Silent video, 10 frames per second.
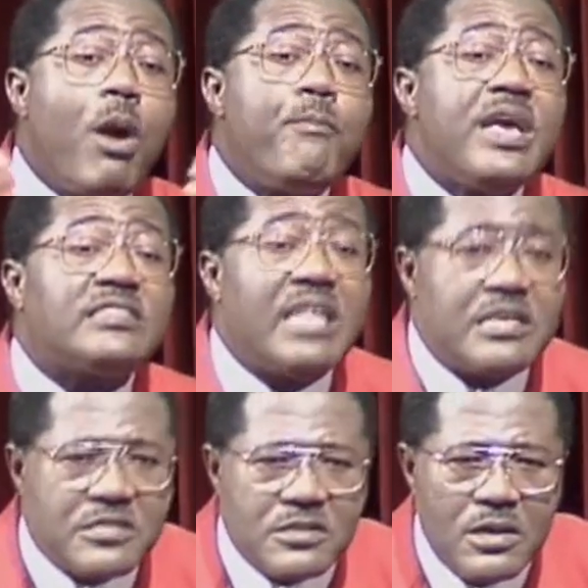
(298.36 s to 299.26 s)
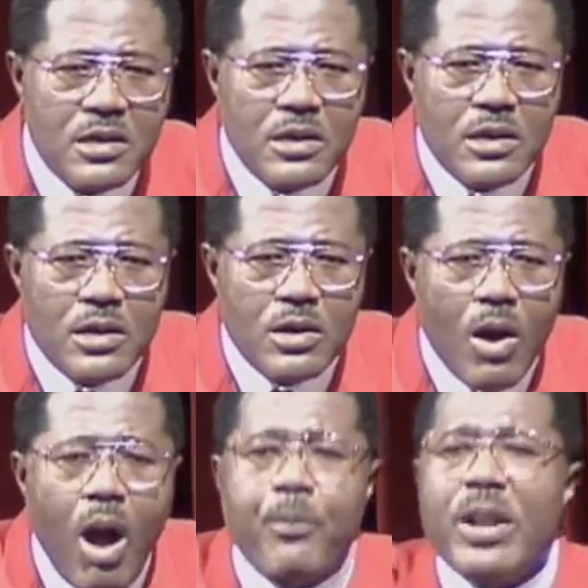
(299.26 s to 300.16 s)
your business,
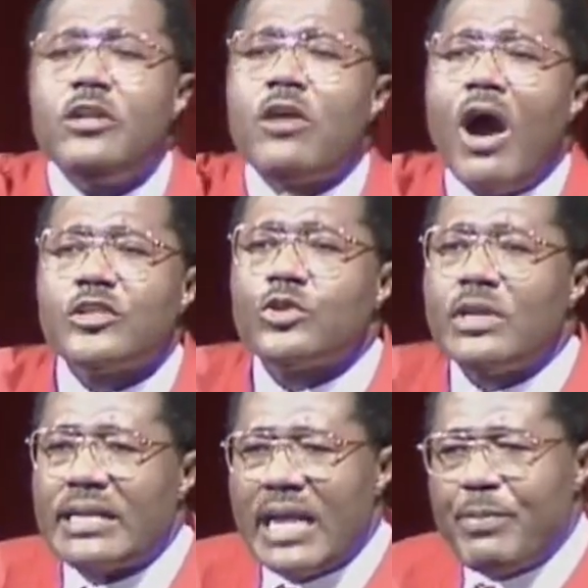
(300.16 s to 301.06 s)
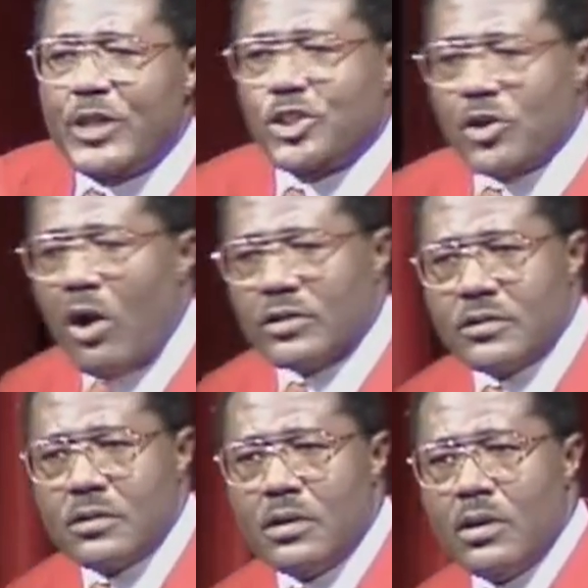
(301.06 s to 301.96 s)
opening doors that have been shut,